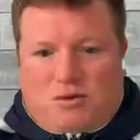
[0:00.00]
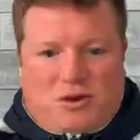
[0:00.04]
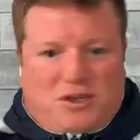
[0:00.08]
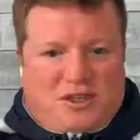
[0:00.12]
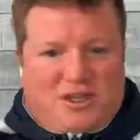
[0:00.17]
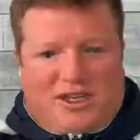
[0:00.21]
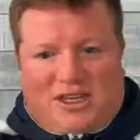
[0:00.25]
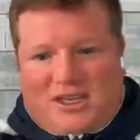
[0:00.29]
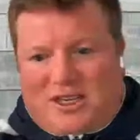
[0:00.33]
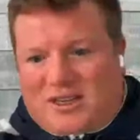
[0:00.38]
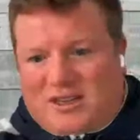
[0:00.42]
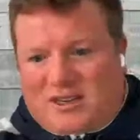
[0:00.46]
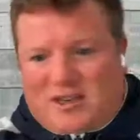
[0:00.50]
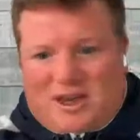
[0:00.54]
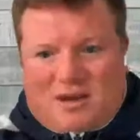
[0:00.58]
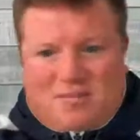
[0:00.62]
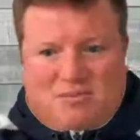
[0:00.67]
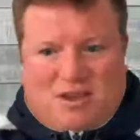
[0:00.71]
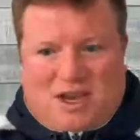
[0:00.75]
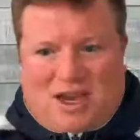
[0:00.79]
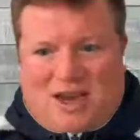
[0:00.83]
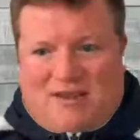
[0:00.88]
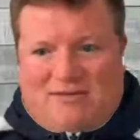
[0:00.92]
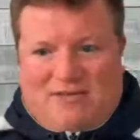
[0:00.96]
14
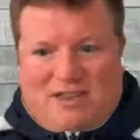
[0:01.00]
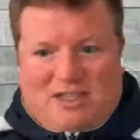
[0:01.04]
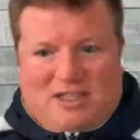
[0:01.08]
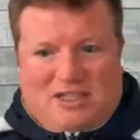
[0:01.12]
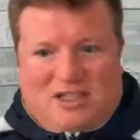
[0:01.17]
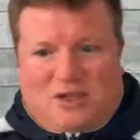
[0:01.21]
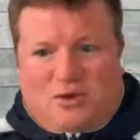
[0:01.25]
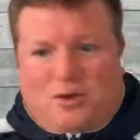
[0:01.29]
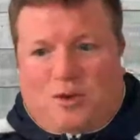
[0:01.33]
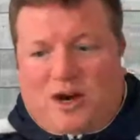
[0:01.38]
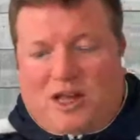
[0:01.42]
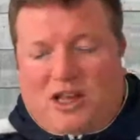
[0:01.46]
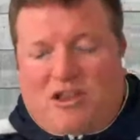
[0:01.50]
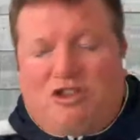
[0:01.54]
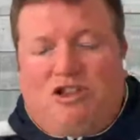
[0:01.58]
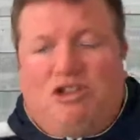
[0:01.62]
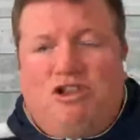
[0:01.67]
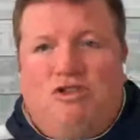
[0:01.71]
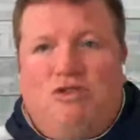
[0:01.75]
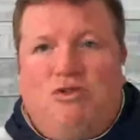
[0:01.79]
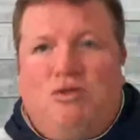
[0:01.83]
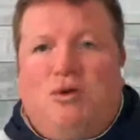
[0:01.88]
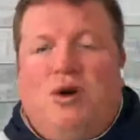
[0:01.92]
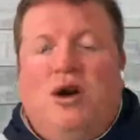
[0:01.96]
up to obviously
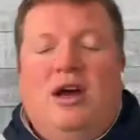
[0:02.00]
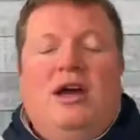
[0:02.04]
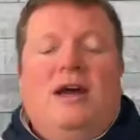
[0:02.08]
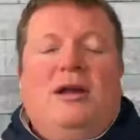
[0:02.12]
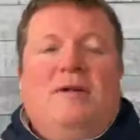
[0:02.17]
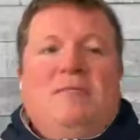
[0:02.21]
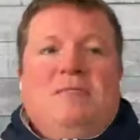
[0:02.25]
22